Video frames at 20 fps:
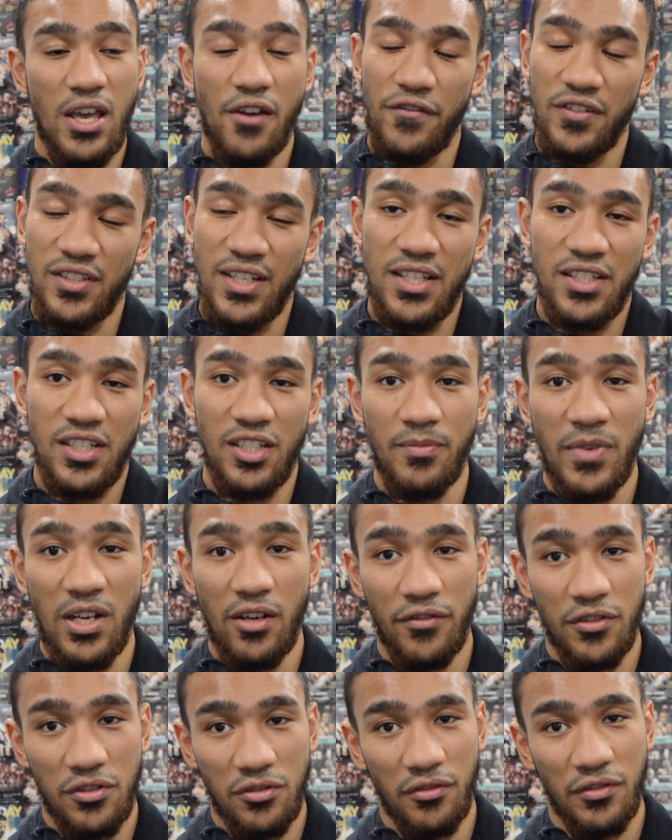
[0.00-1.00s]
if it's actually
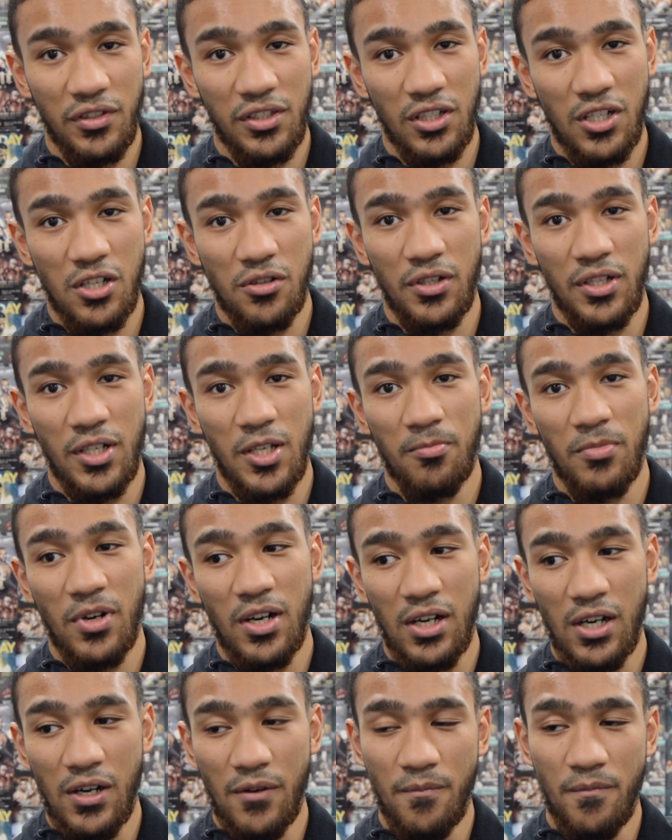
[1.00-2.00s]
beneficial for you to go on it.
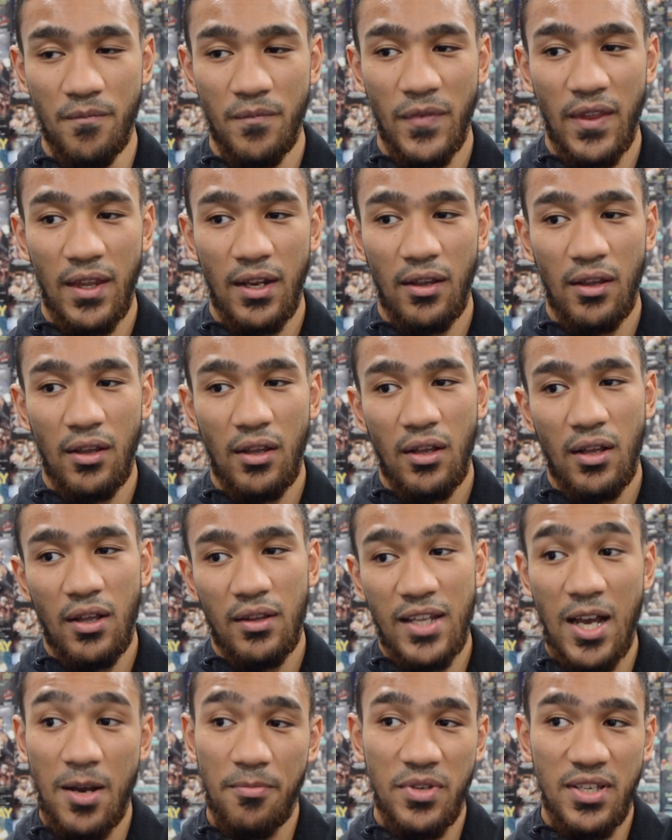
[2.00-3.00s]
But um,
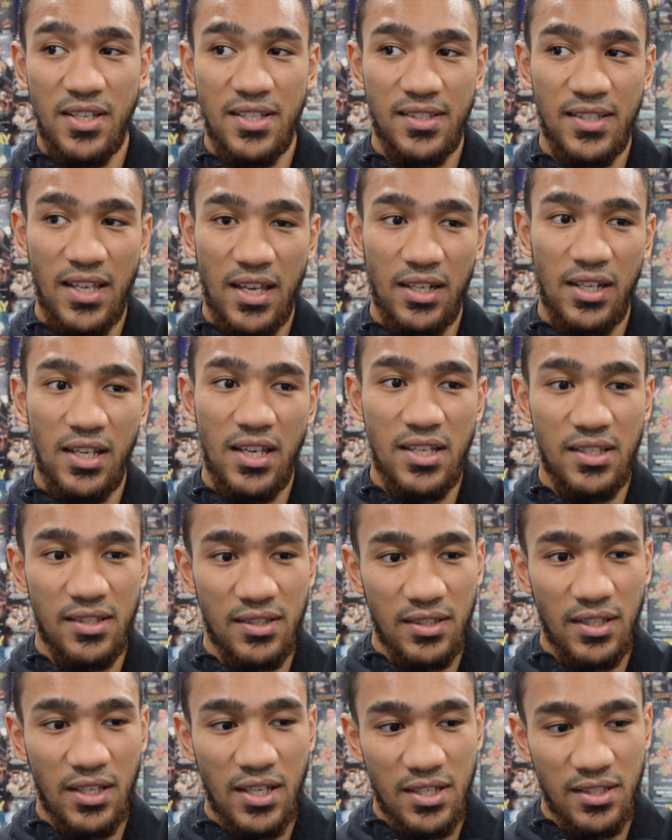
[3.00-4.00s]
that being said, it
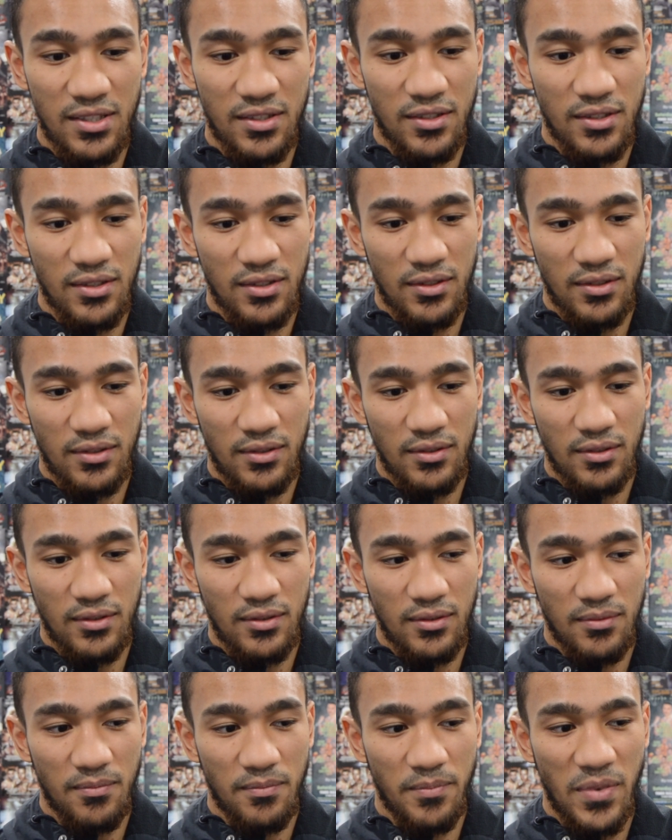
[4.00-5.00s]
is it is
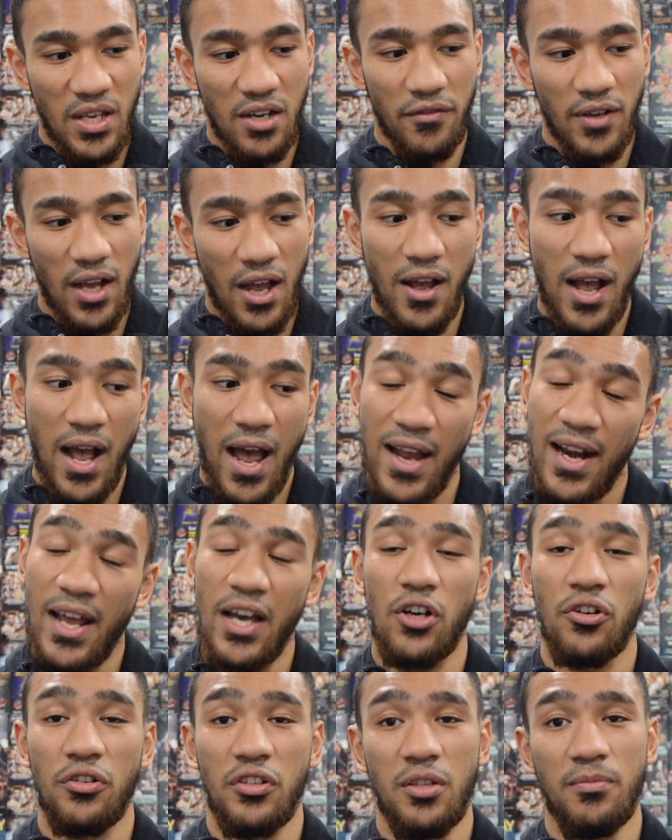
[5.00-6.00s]
benefit. I, I
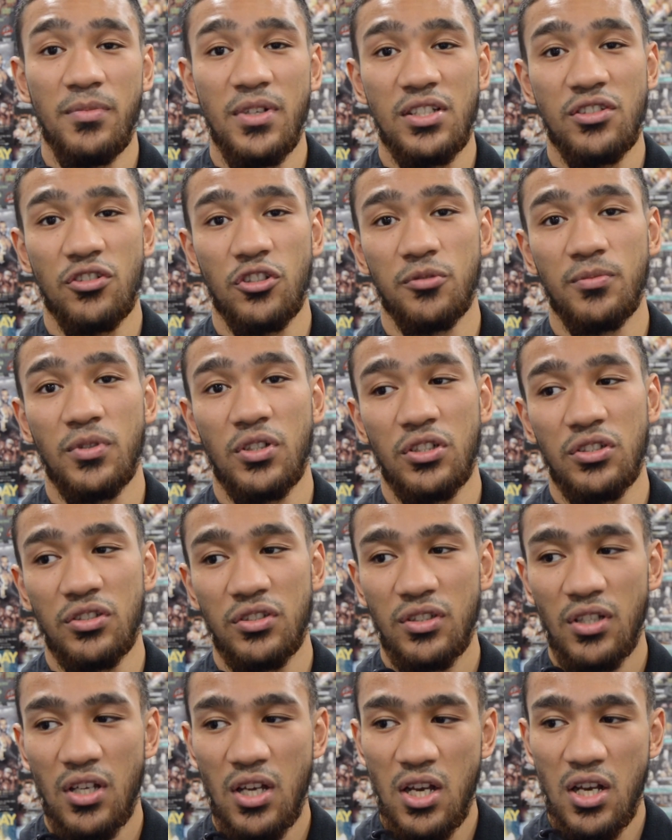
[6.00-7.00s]
like going in the big shows
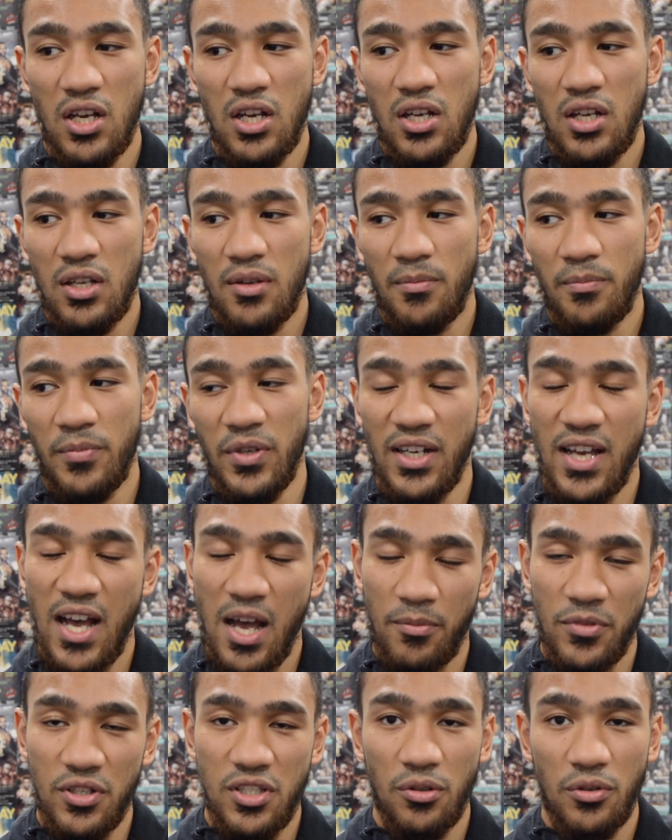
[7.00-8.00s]
because being an
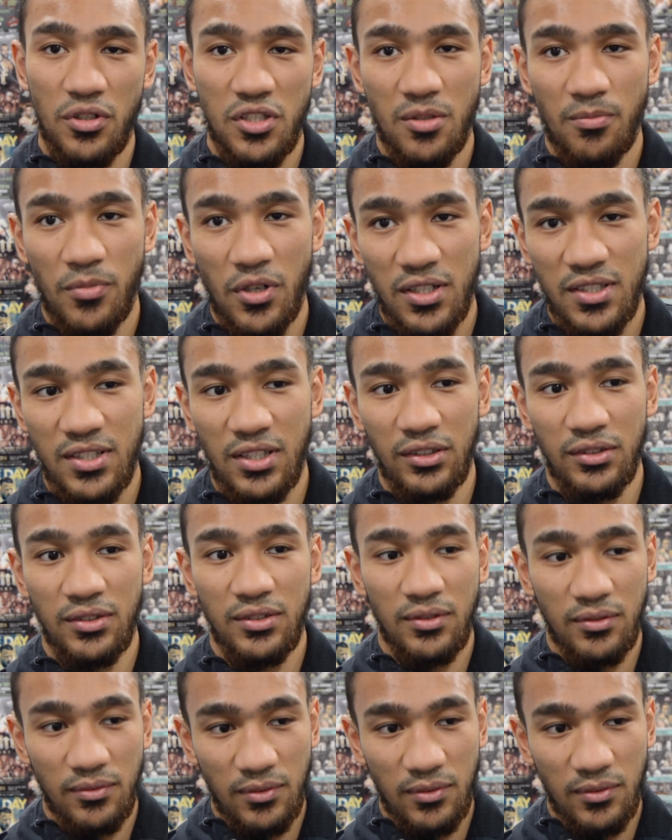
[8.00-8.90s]
amateur watching boxing